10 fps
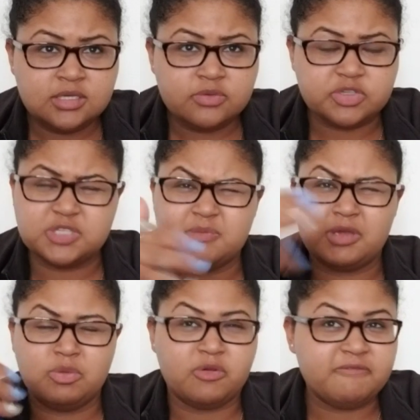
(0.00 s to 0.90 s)
which has been
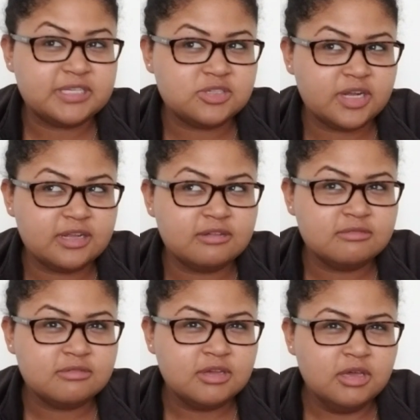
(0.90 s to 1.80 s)
making you more frustrated.
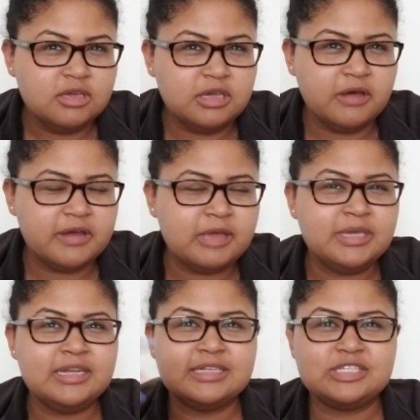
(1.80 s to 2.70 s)
You know what I
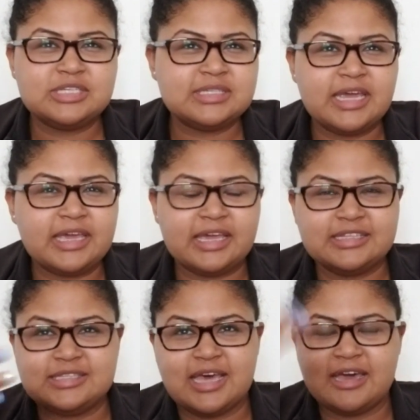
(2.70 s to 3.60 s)
mean? It's just like
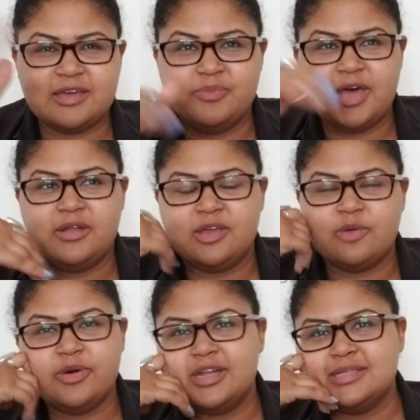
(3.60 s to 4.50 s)
it's that compounding
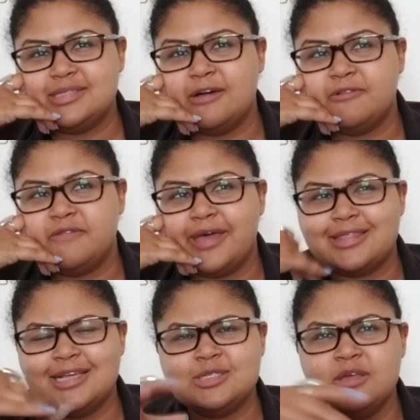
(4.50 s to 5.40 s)
upon itself
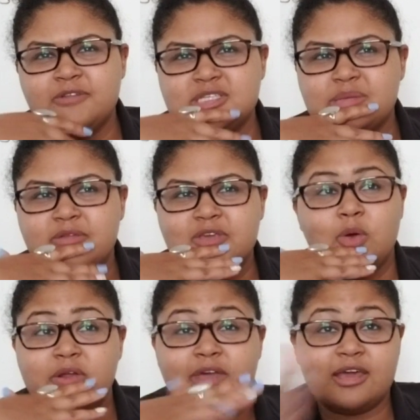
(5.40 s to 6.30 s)
effect. That's only for some of you,
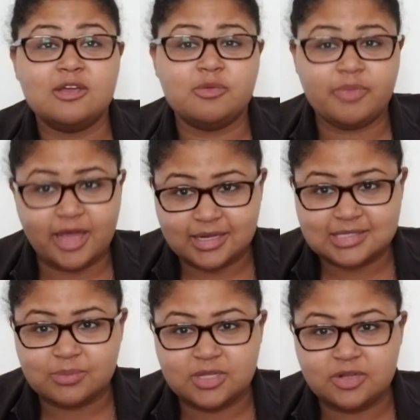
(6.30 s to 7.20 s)
or that could apply to
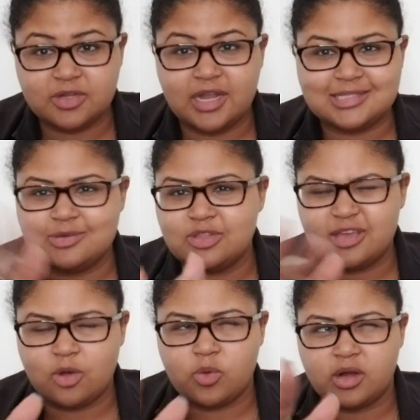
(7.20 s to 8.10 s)
someone that you're connecting with,
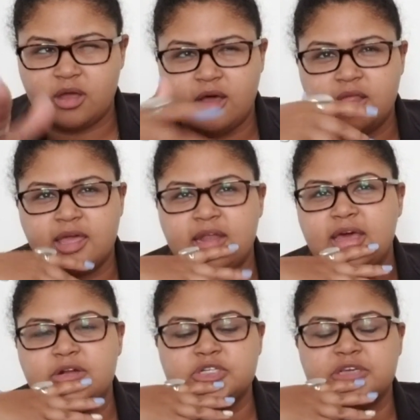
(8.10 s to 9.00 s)
like a workaholic kind of
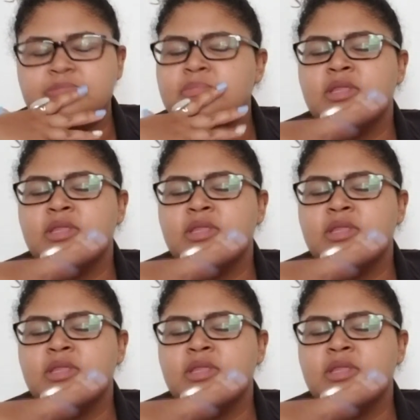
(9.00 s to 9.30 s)
energy.